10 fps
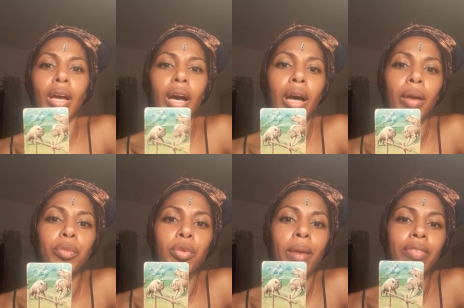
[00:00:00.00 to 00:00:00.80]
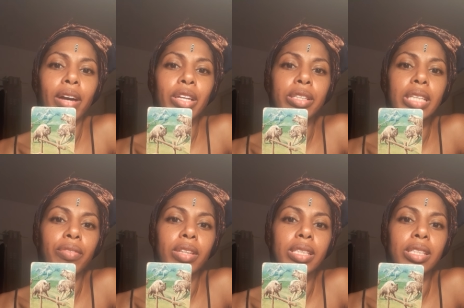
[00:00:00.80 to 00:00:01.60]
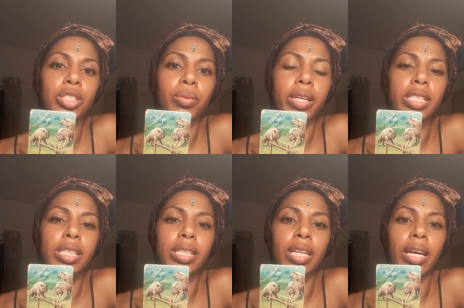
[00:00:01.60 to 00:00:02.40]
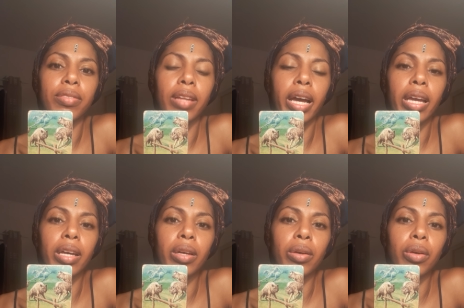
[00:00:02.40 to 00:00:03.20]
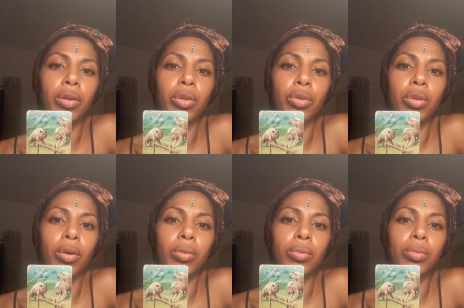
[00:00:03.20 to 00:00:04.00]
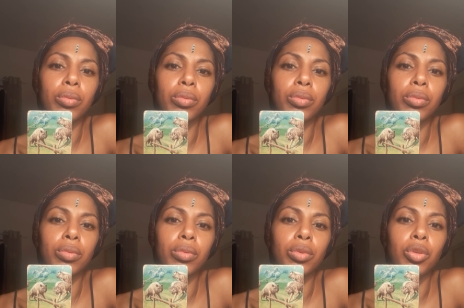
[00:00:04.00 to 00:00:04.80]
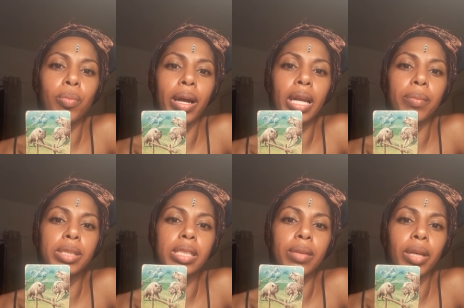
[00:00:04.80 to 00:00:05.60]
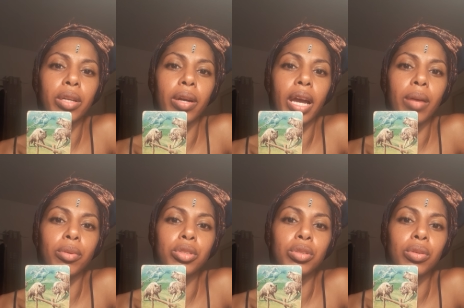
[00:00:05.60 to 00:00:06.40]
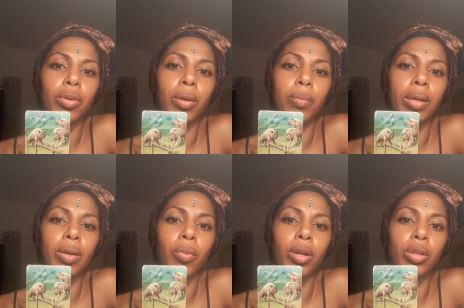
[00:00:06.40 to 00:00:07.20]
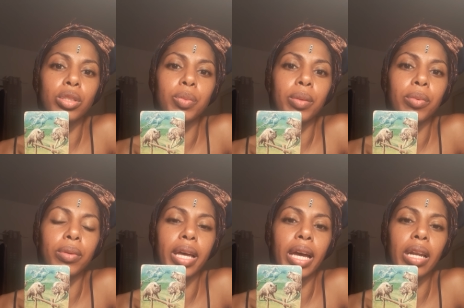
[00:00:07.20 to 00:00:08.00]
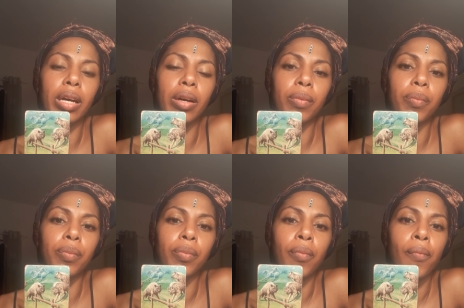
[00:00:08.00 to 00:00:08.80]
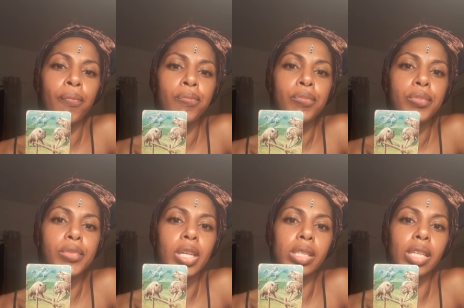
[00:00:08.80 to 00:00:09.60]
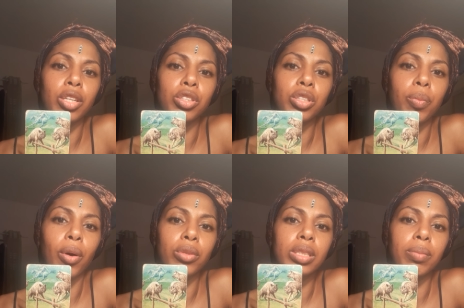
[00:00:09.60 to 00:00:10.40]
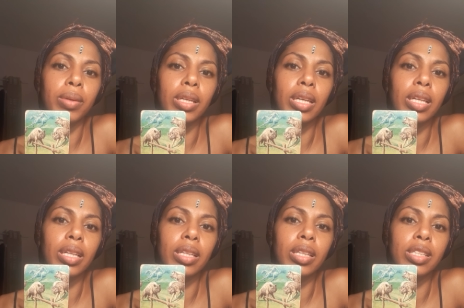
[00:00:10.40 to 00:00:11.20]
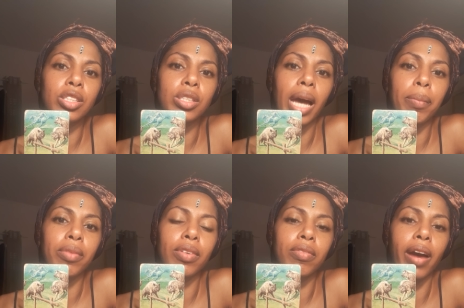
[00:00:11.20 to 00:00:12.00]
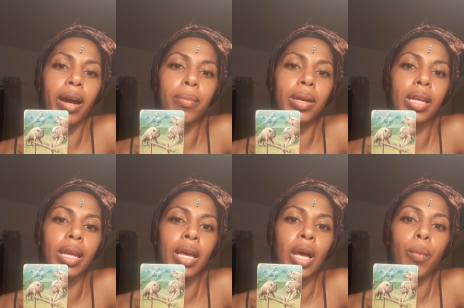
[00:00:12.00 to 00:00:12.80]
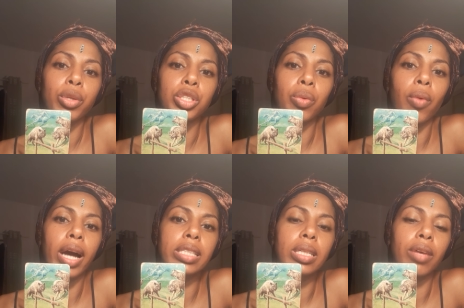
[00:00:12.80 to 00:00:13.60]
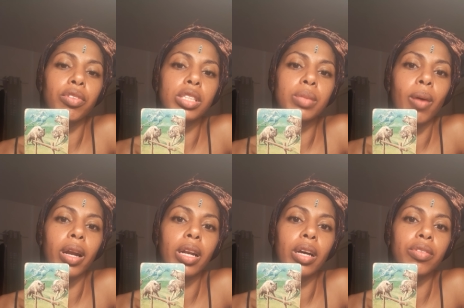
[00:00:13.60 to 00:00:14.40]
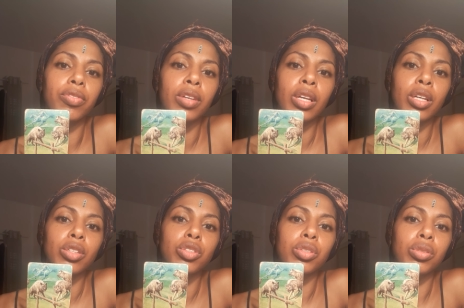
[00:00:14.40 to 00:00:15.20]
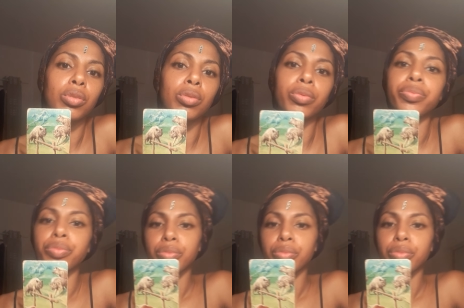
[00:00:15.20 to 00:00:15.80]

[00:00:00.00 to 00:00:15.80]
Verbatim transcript: um, you might find yourself in the situation in life like you don't, you might not seem like you're able to, or be one of those people that um, looks like you're supposed to be in this type of environment, but you're wise enough and smart enough to